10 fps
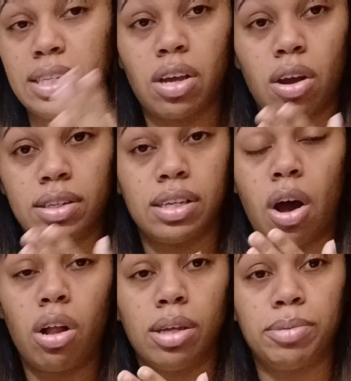It's, it's
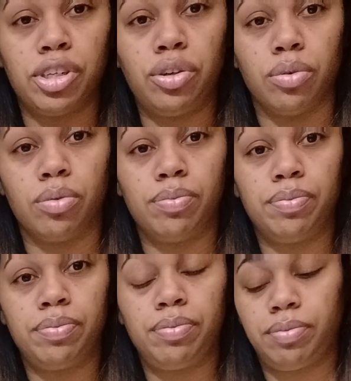all up to you.
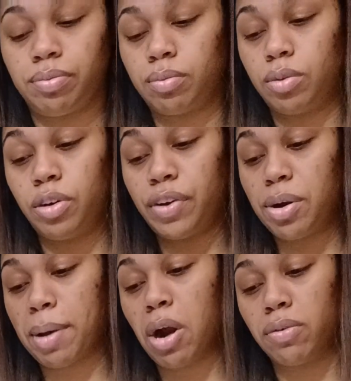You're very
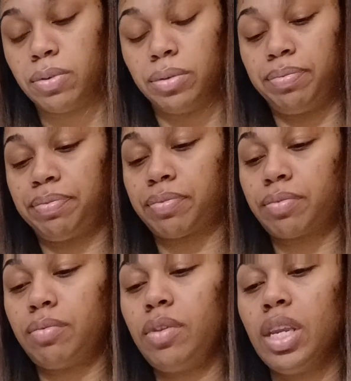powerful.
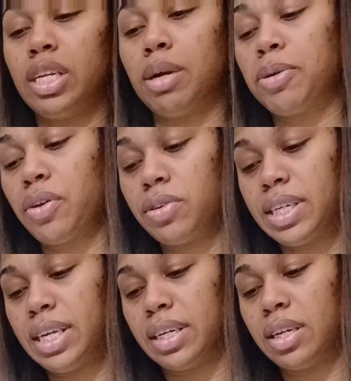Number
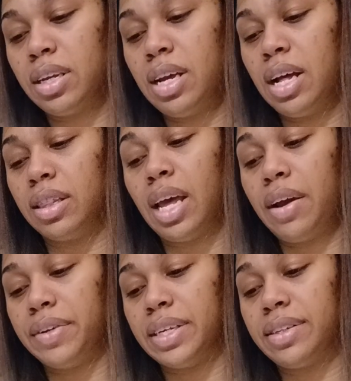thirteen,
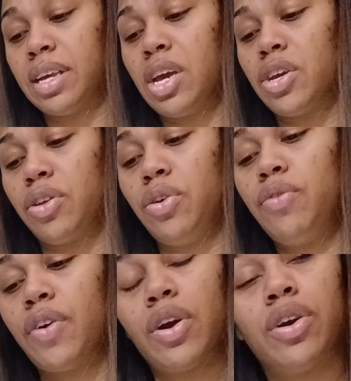Lioness.
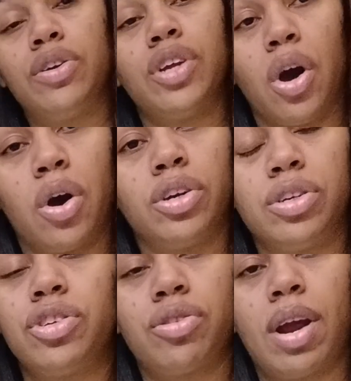You've earned all
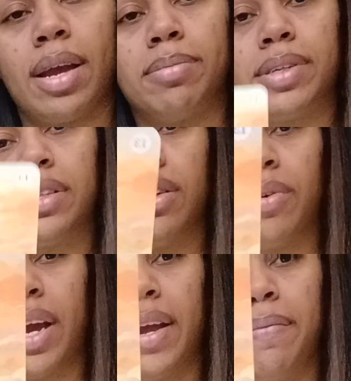your stripes,
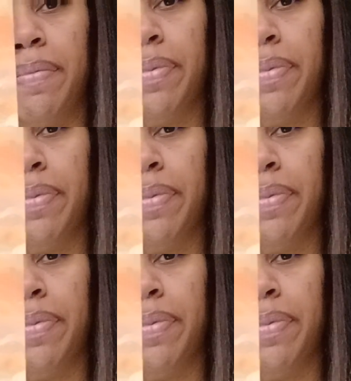okay?